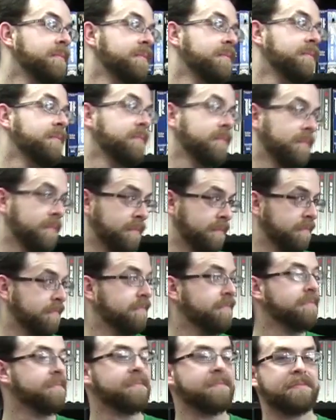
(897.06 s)

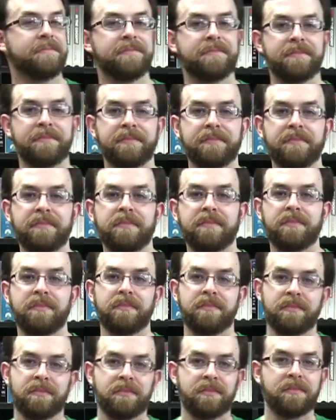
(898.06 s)

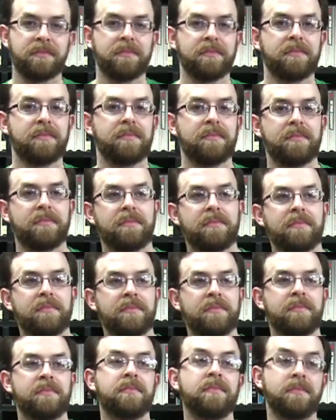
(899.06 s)

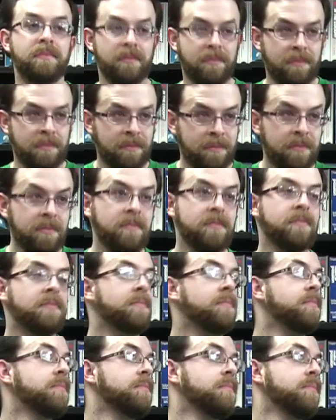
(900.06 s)

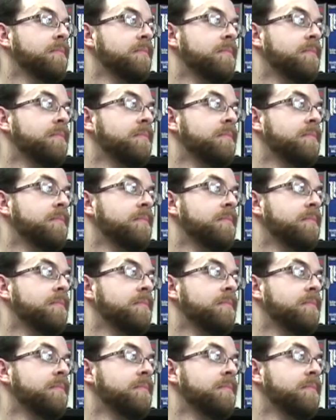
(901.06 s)
(not speaking)